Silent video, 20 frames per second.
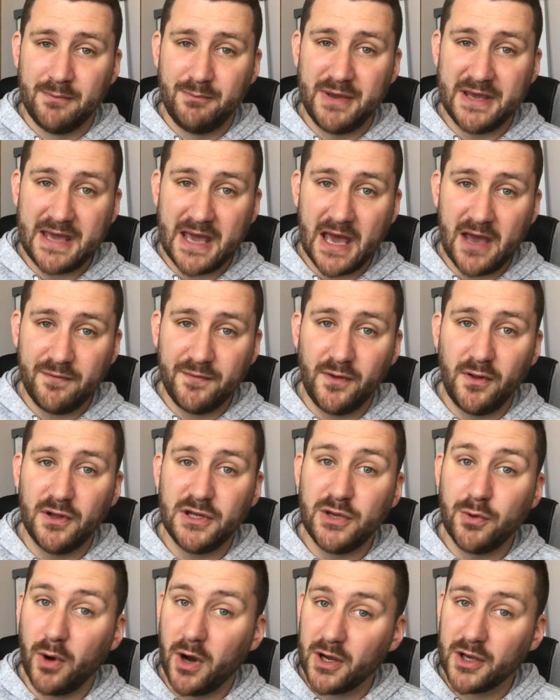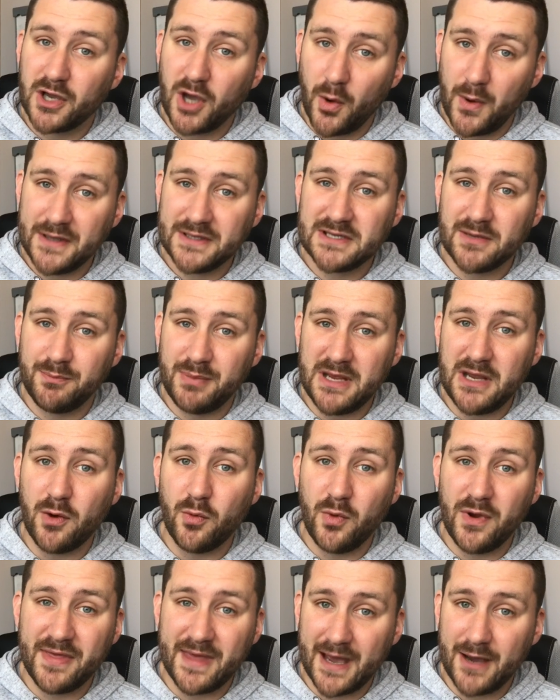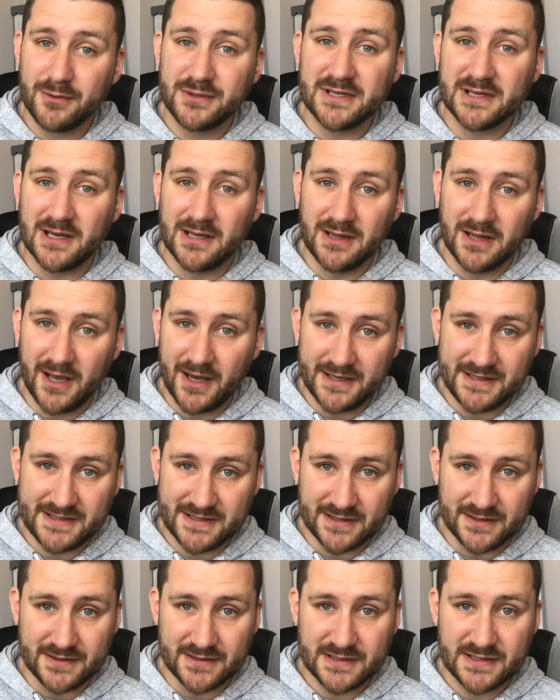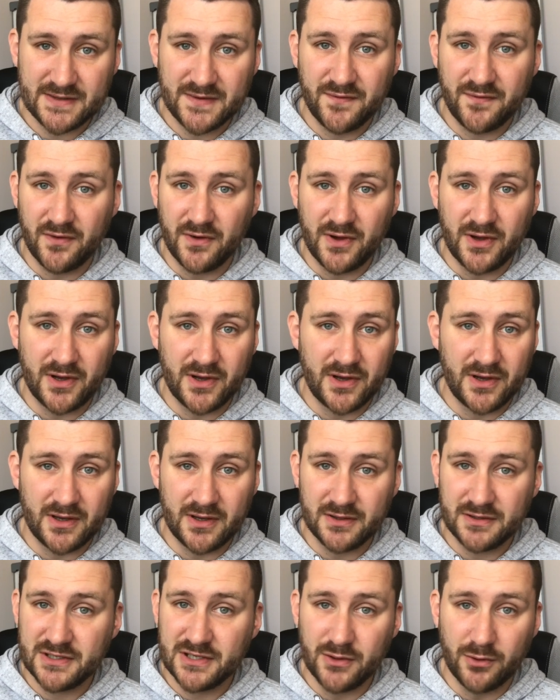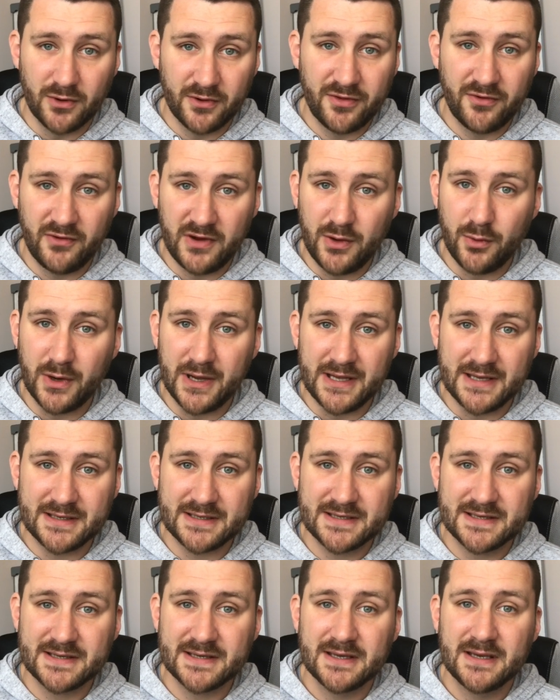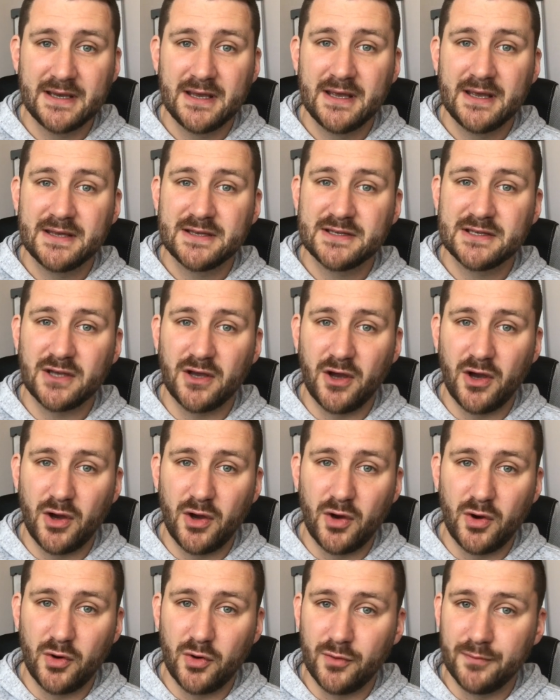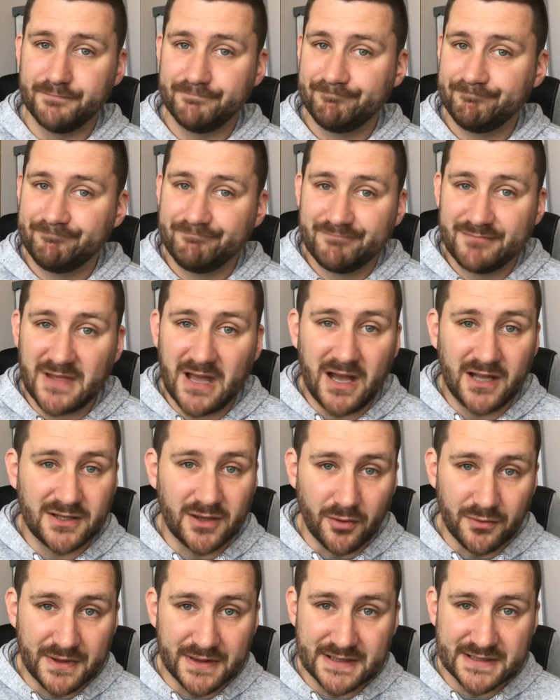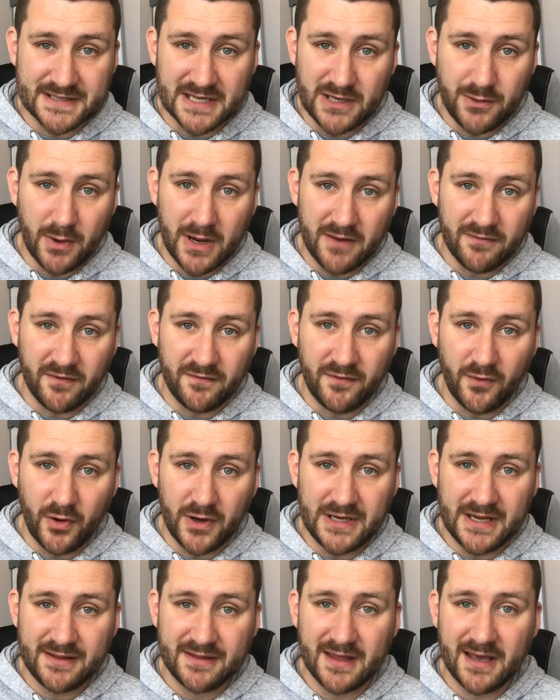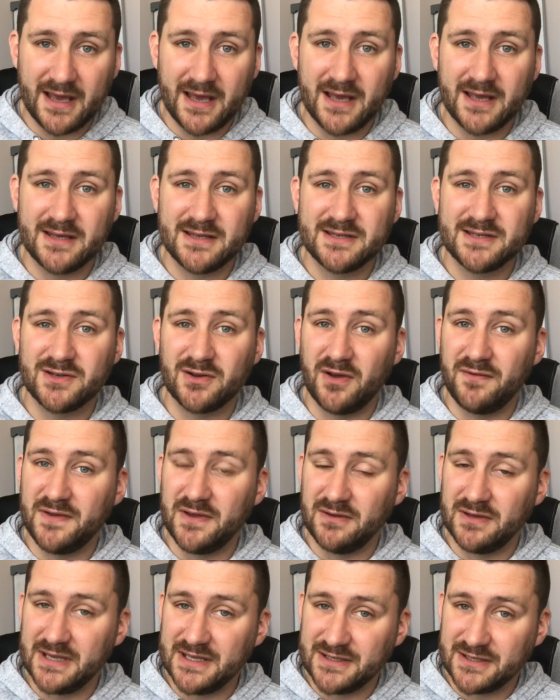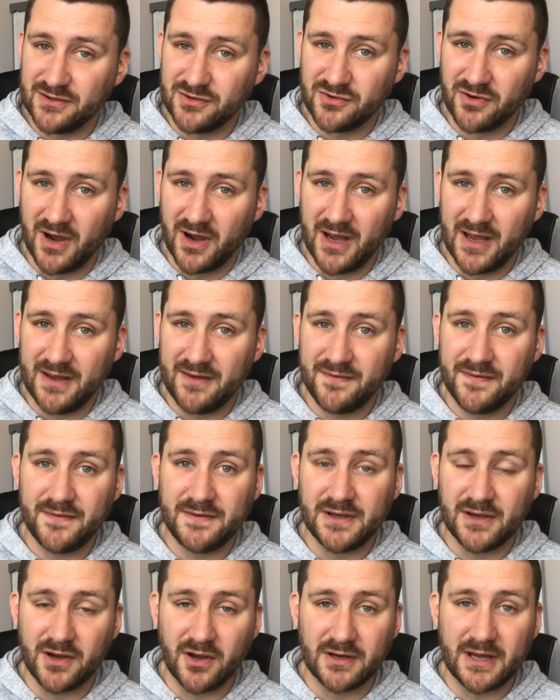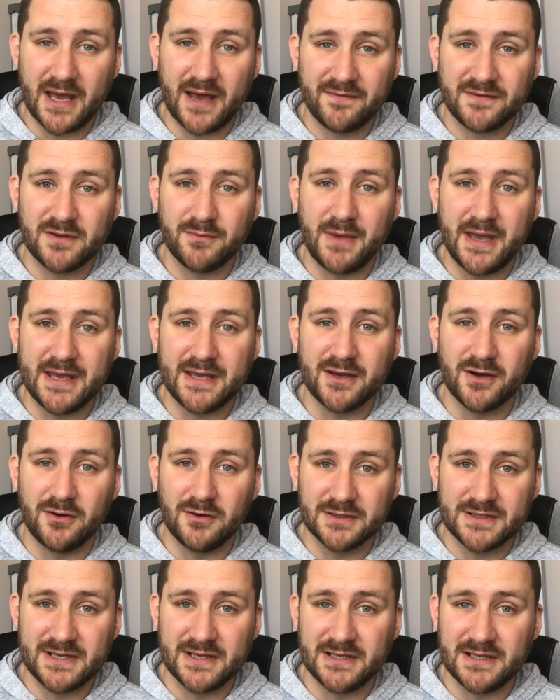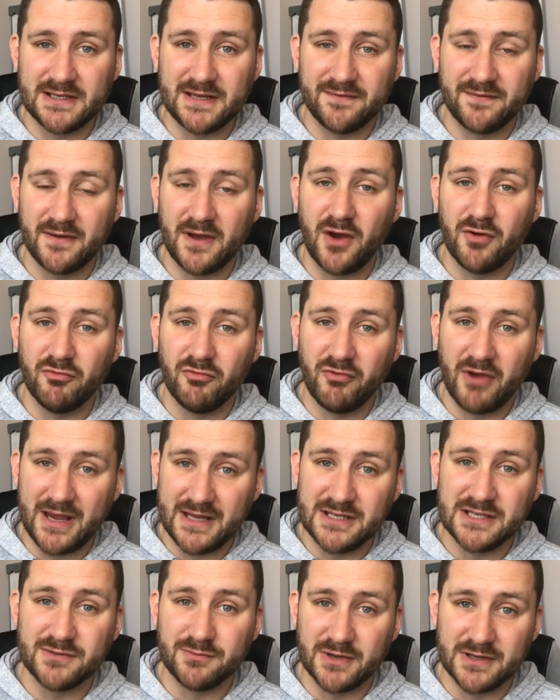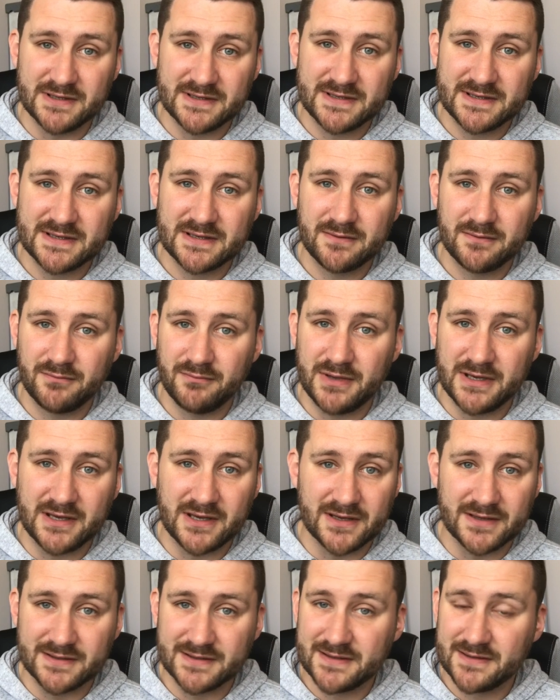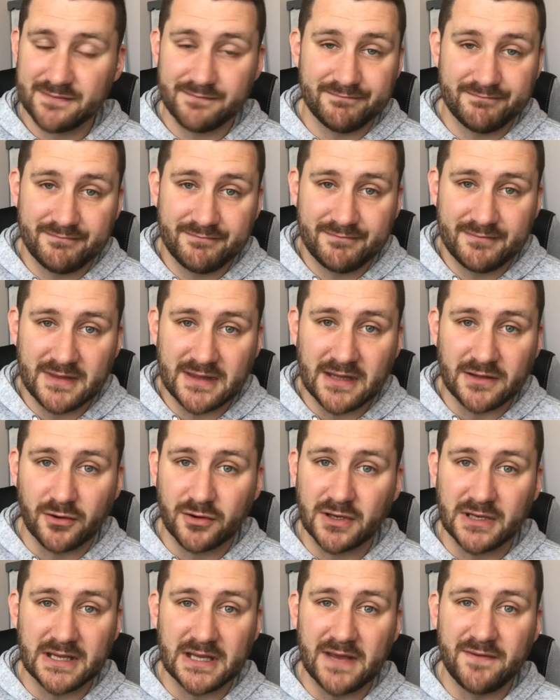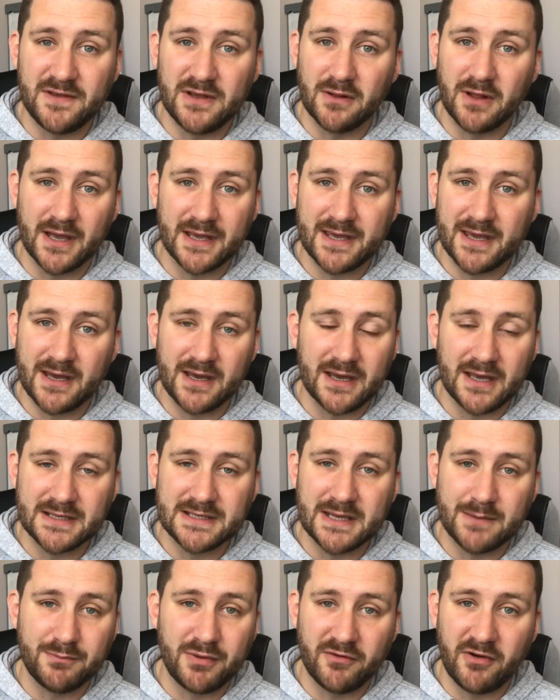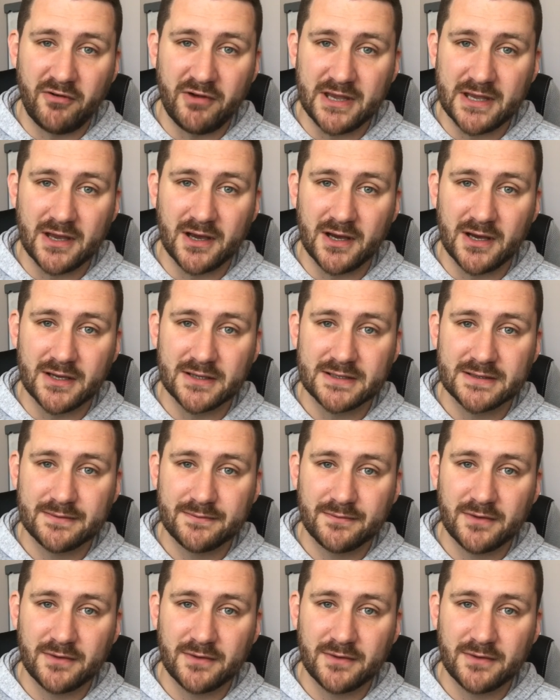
Be careful, you are going to be without a license for 2 or 3 weeks, so I don't think there's any way of avoiding that. So if you need to drive, you're going to have to make alternative arrangements because they're not going to give you like a temporary card.